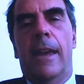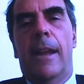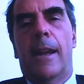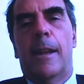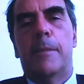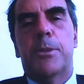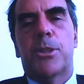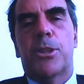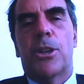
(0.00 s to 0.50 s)

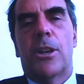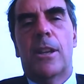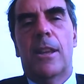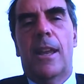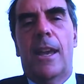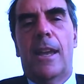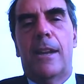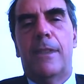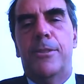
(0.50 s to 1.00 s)
I'm sure a
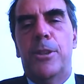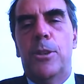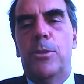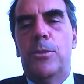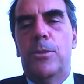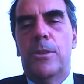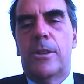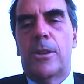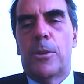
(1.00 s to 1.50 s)
lot of
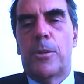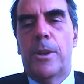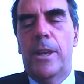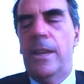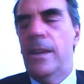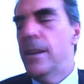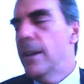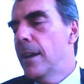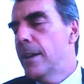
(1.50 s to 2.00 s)
you
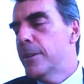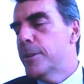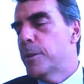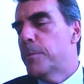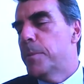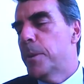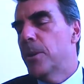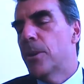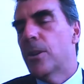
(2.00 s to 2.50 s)
Korean
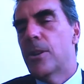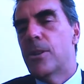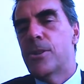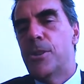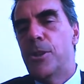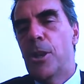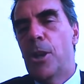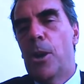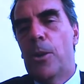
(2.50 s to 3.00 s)

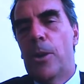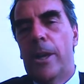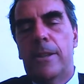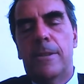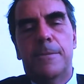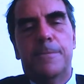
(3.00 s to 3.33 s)
entrepreneurs know it.